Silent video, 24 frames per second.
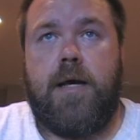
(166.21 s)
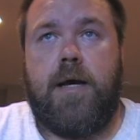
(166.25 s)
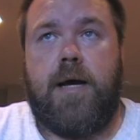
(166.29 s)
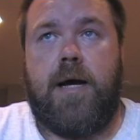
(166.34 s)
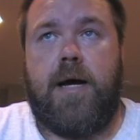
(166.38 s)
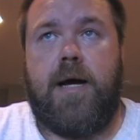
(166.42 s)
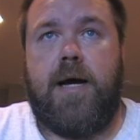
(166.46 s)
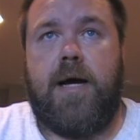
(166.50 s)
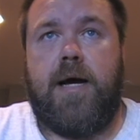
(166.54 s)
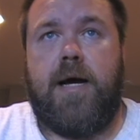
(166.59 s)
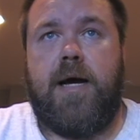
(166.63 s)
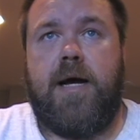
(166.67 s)

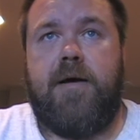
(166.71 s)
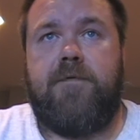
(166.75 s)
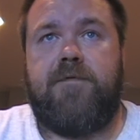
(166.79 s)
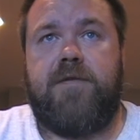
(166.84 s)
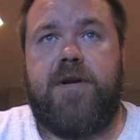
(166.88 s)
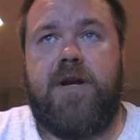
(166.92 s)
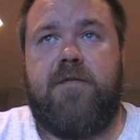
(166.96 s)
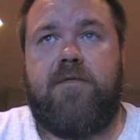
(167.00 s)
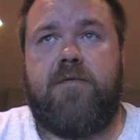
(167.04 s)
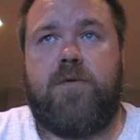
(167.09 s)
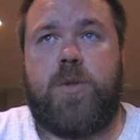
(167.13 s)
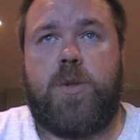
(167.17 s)
I've
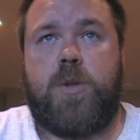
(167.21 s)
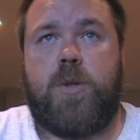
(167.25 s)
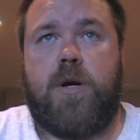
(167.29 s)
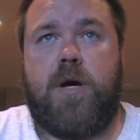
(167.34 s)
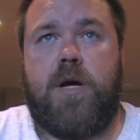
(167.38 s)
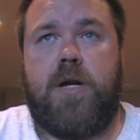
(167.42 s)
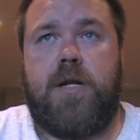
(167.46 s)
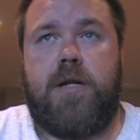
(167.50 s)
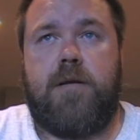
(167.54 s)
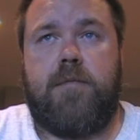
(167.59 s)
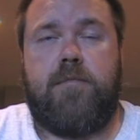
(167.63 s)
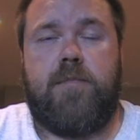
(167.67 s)
never
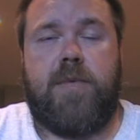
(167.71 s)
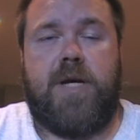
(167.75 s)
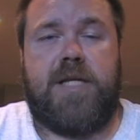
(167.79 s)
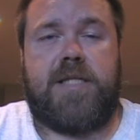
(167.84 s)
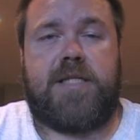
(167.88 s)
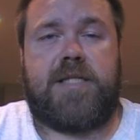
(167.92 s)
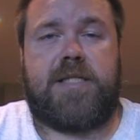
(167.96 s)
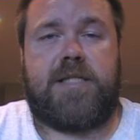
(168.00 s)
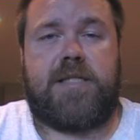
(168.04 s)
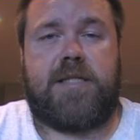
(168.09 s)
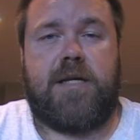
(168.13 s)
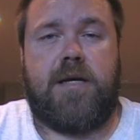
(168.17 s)
tried it in my
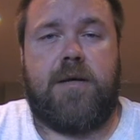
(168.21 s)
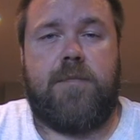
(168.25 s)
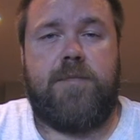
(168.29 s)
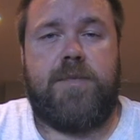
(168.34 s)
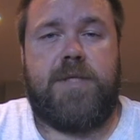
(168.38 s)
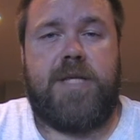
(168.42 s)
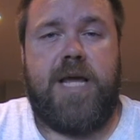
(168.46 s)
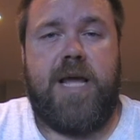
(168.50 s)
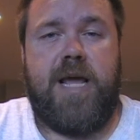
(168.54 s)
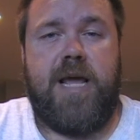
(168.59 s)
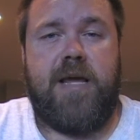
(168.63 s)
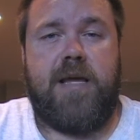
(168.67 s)

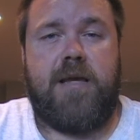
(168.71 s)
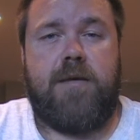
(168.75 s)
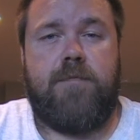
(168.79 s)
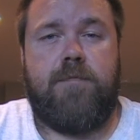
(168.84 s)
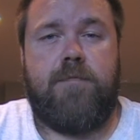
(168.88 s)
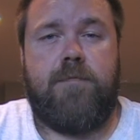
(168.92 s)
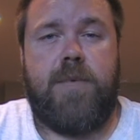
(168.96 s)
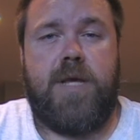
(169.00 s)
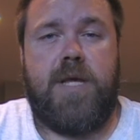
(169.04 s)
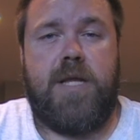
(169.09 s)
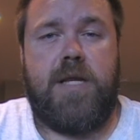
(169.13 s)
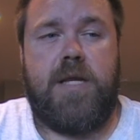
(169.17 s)
sub-tank
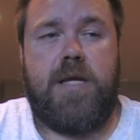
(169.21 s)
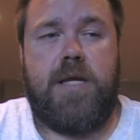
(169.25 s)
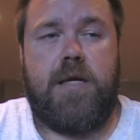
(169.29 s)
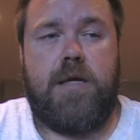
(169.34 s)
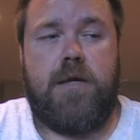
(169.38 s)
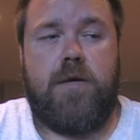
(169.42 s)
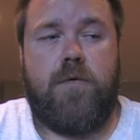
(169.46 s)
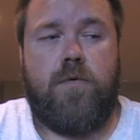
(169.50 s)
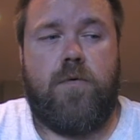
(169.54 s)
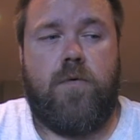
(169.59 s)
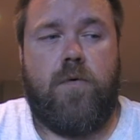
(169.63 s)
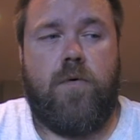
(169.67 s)

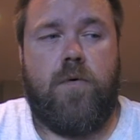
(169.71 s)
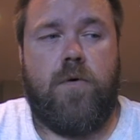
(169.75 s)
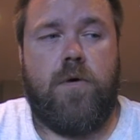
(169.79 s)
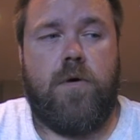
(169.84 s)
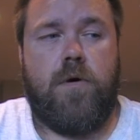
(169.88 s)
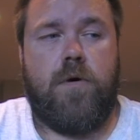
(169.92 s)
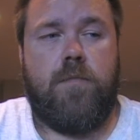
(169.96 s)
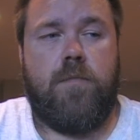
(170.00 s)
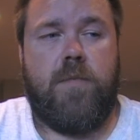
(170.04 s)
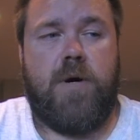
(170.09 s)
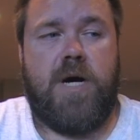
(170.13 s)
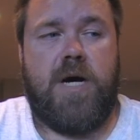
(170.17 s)
mini
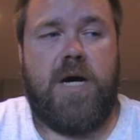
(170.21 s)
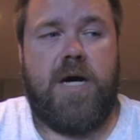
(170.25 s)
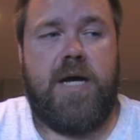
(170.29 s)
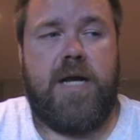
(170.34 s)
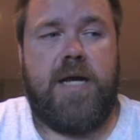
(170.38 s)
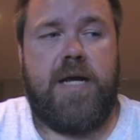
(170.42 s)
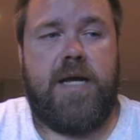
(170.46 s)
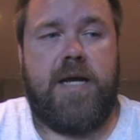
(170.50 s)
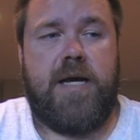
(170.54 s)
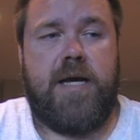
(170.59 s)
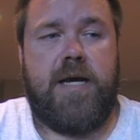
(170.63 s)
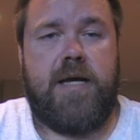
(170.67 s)
or
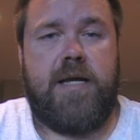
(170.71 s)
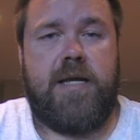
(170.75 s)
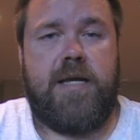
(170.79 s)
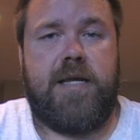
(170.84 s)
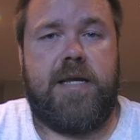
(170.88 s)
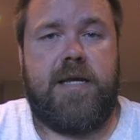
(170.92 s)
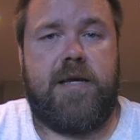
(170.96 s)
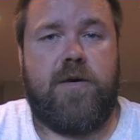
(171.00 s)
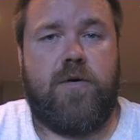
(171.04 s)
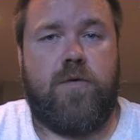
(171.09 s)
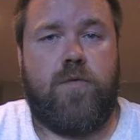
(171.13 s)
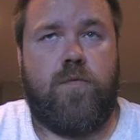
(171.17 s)
my
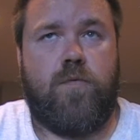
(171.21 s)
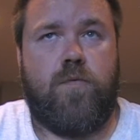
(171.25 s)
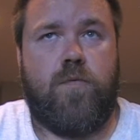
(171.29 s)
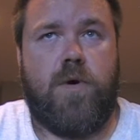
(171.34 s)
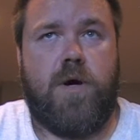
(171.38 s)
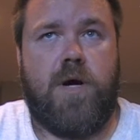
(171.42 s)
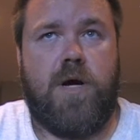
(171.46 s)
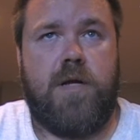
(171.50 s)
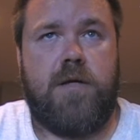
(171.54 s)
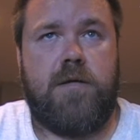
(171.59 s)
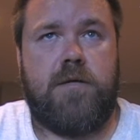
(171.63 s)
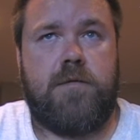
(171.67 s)
Ego
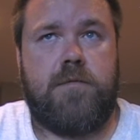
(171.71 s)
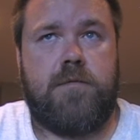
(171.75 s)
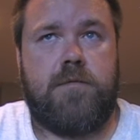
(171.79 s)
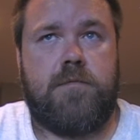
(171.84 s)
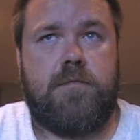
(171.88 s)
1.